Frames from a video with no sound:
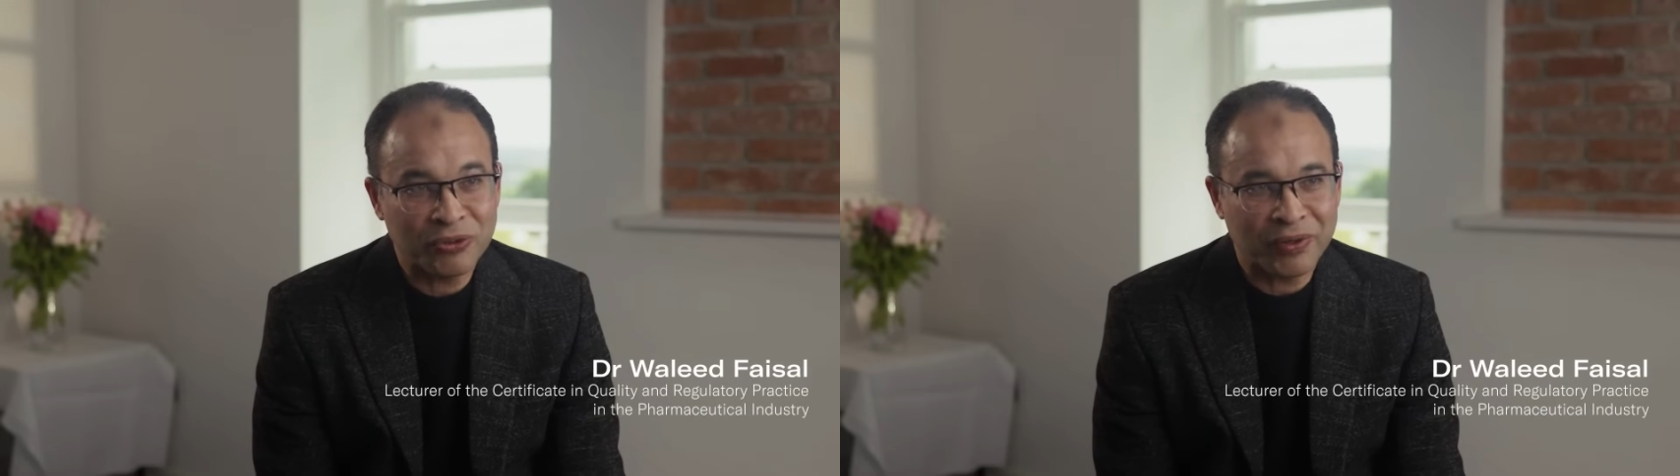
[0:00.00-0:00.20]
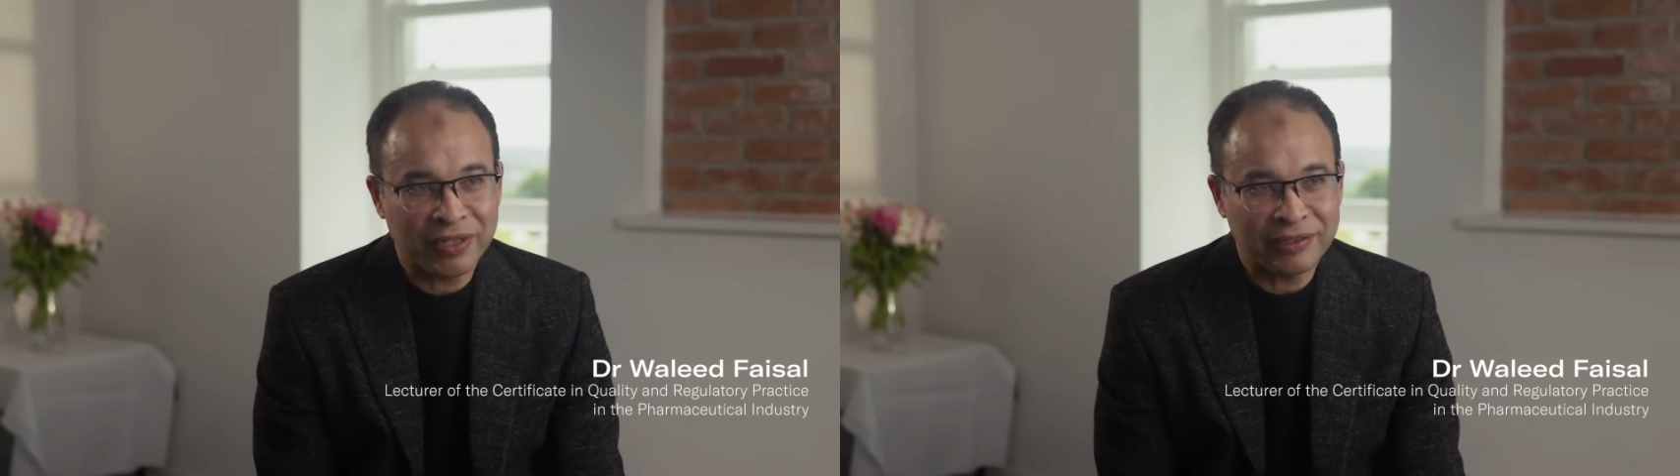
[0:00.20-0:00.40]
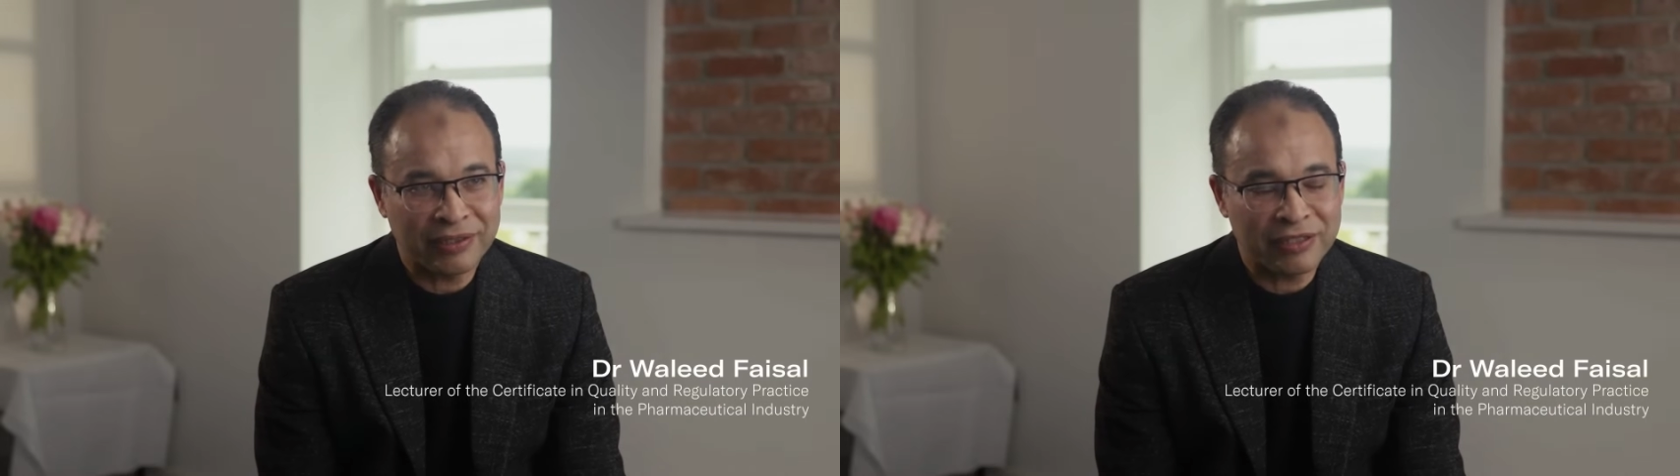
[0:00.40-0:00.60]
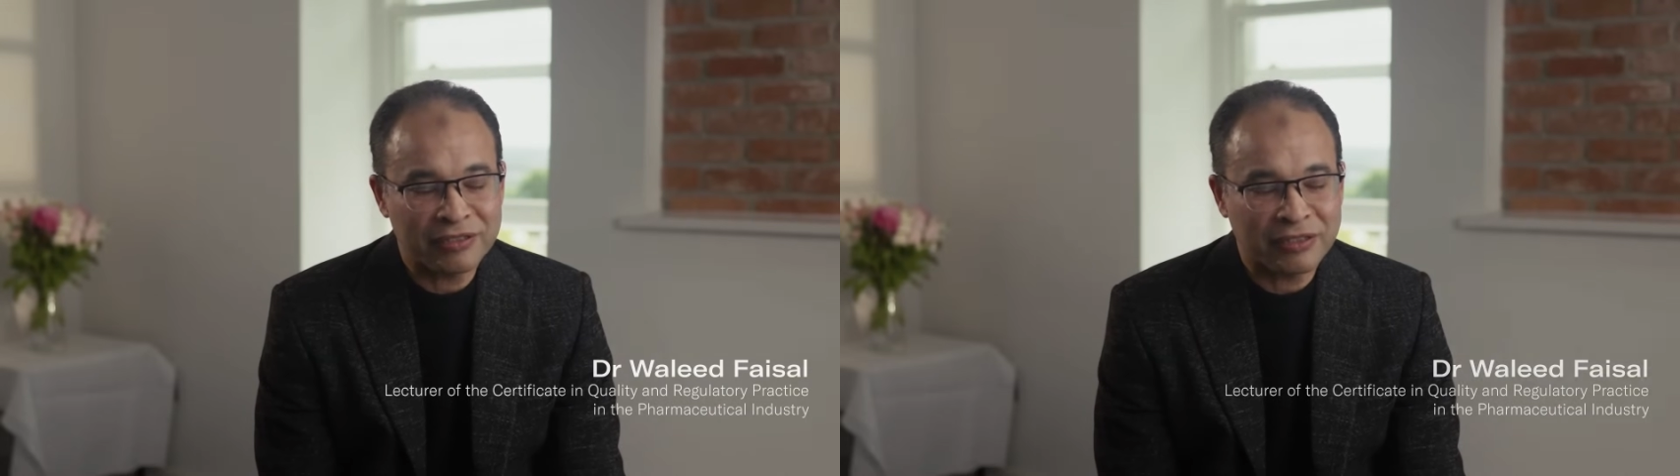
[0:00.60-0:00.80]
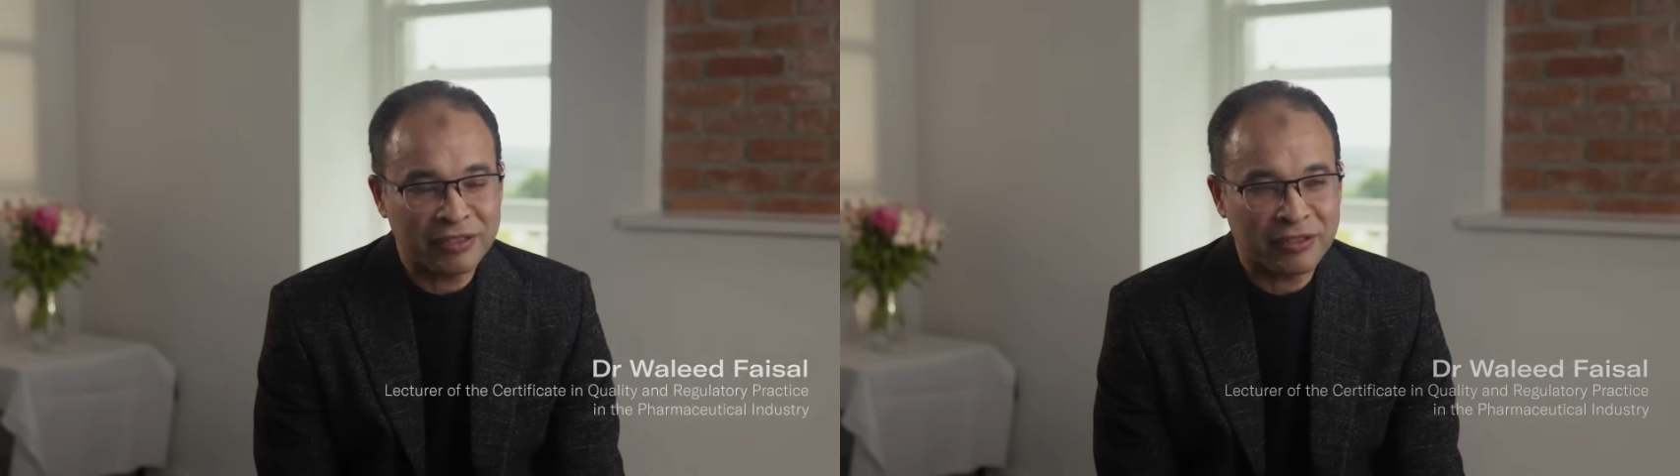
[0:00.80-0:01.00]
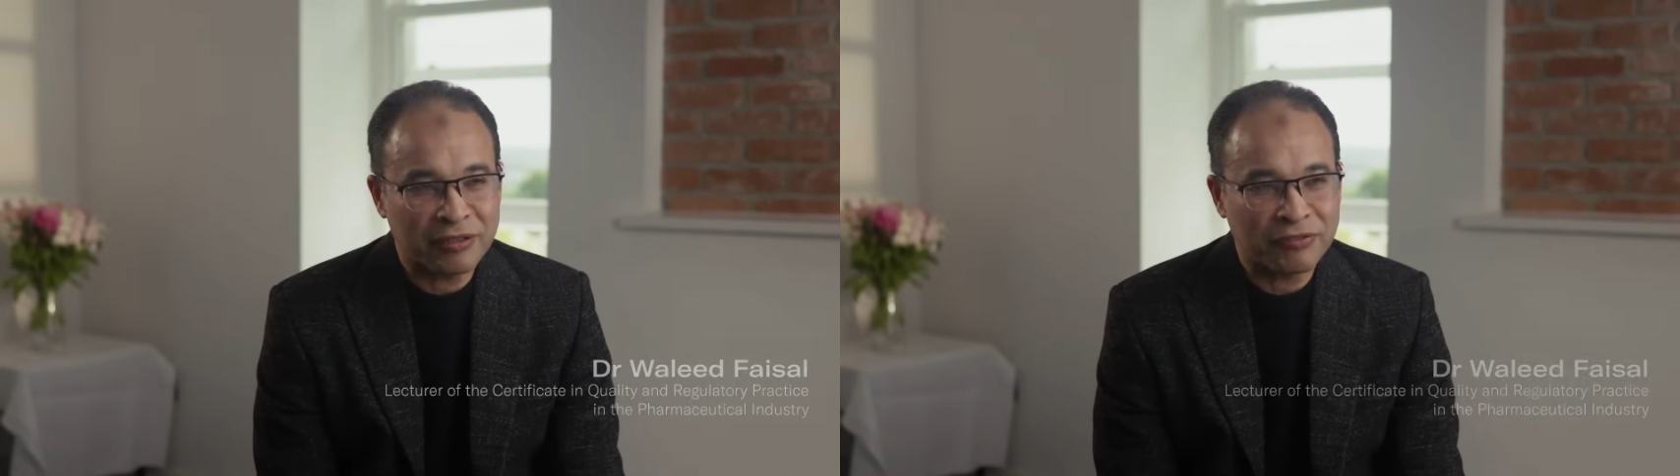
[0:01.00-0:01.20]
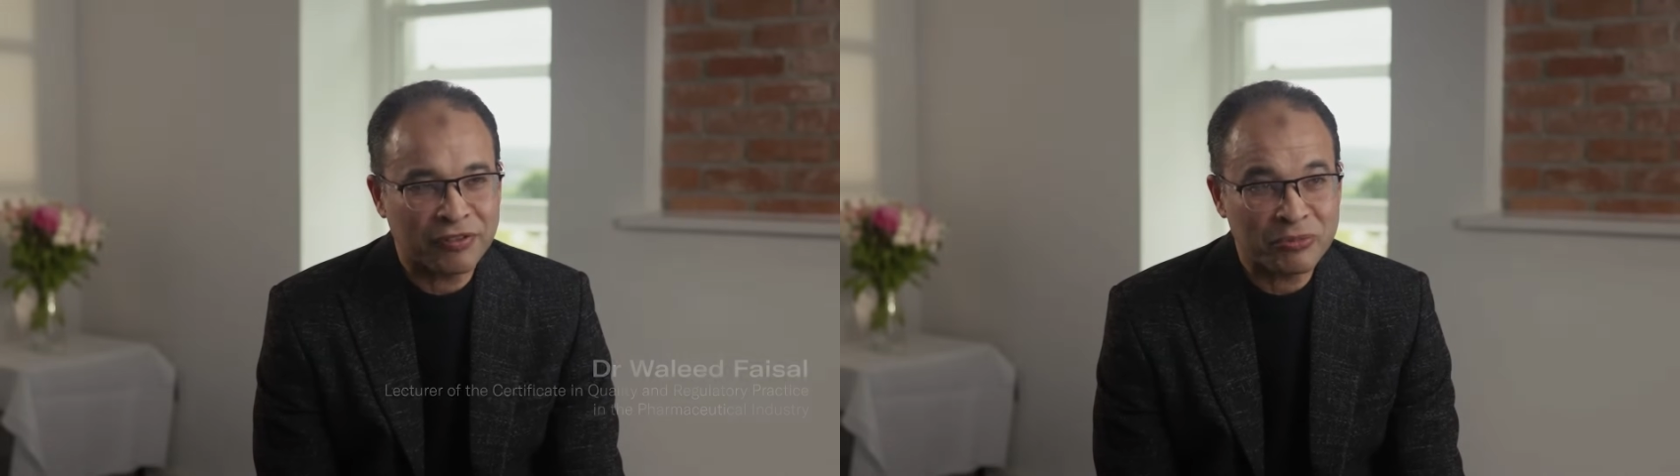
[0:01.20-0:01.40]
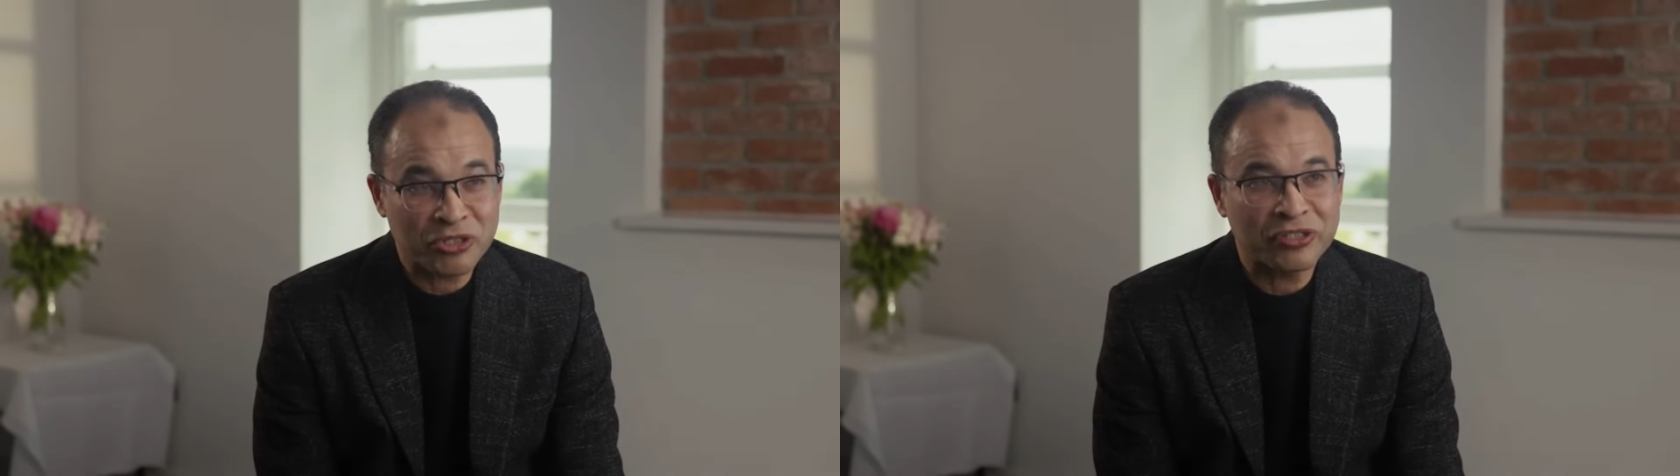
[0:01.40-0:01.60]
quality in the
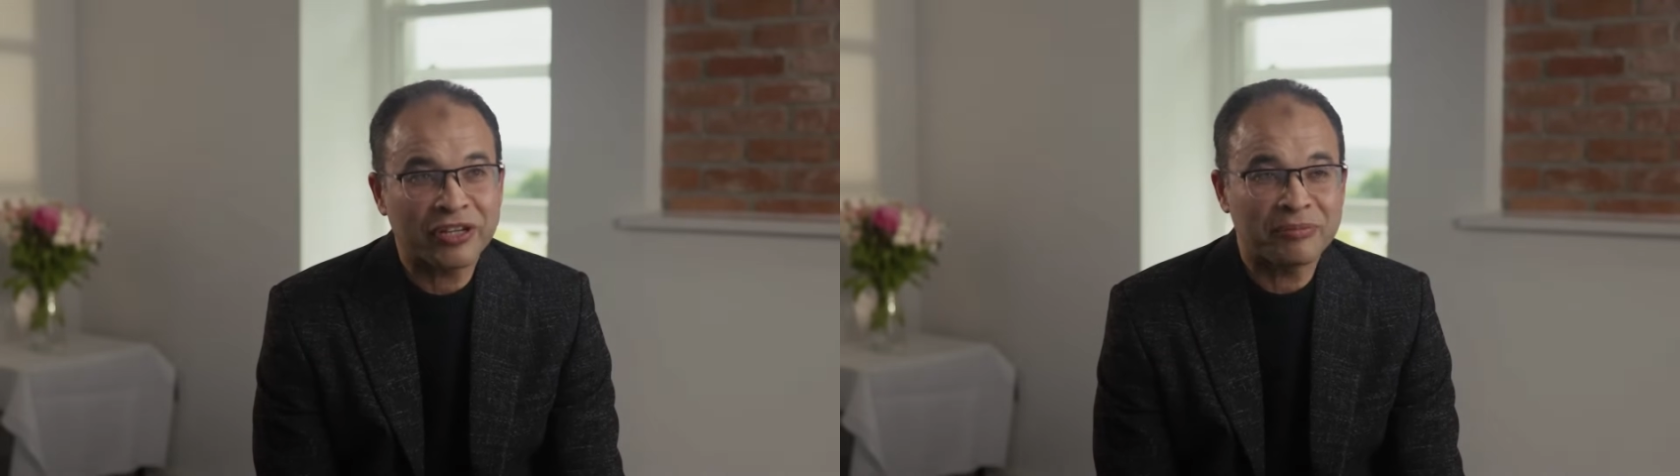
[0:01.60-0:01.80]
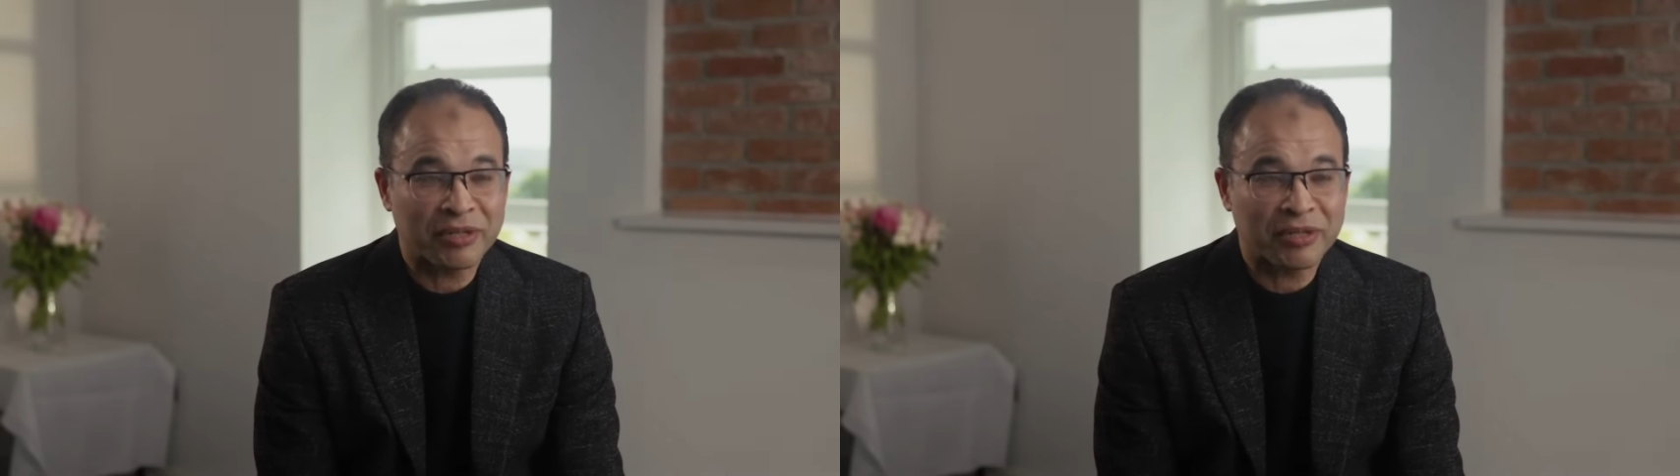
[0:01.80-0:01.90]
pharmaceutical